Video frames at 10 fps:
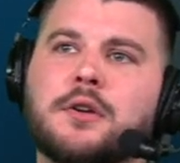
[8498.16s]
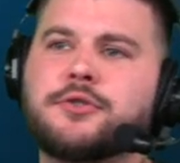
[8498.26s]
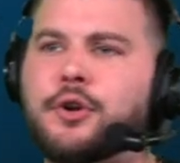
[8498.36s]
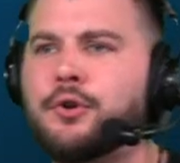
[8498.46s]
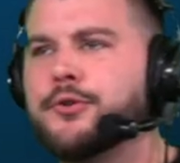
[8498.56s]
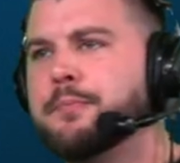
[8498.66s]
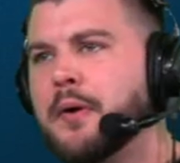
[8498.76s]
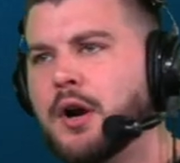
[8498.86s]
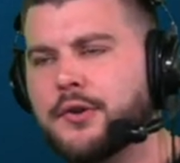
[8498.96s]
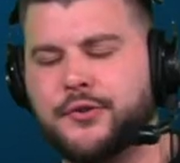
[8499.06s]
Deuce,
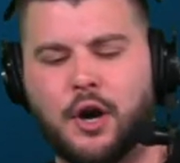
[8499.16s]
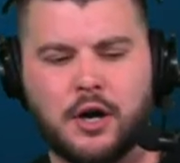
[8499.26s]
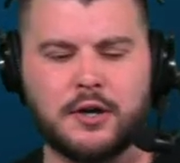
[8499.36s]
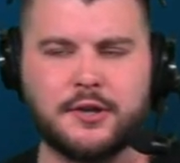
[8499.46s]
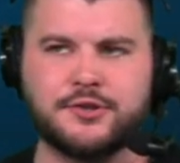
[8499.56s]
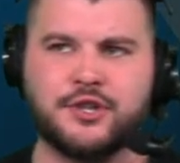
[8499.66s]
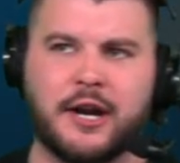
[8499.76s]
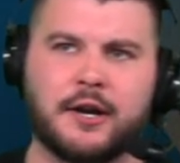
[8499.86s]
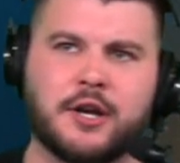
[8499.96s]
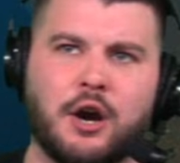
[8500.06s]
Burks, Hart,
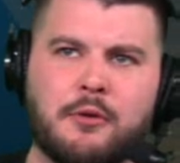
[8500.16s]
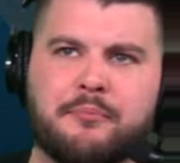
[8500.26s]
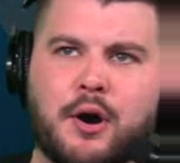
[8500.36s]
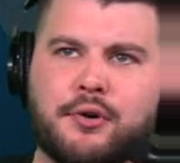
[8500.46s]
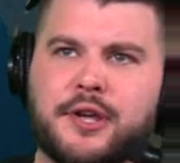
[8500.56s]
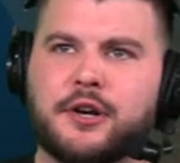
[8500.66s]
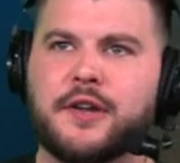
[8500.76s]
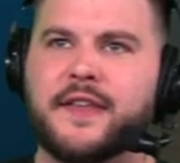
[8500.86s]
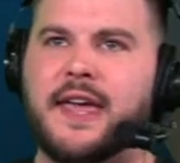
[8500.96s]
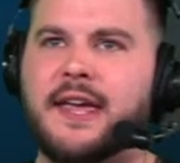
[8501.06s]
Jericho, and Bogey are
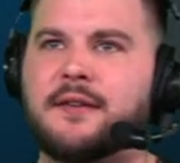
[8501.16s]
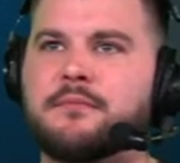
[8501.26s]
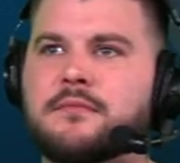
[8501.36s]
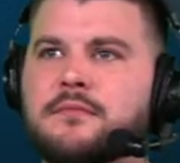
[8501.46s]
in the game.